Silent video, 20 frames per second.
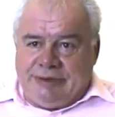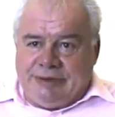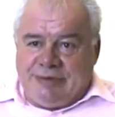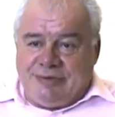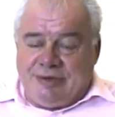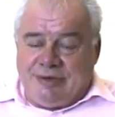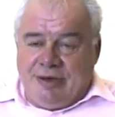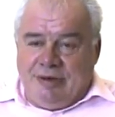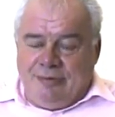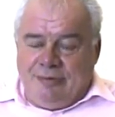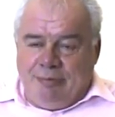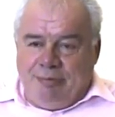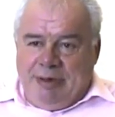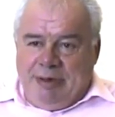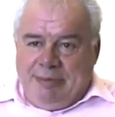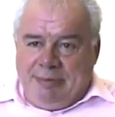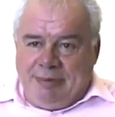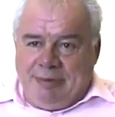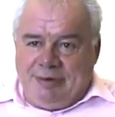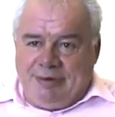That's go from
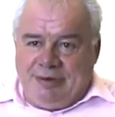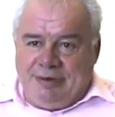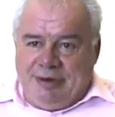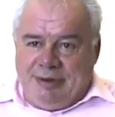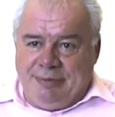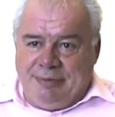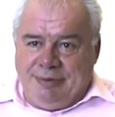people, doesn't it?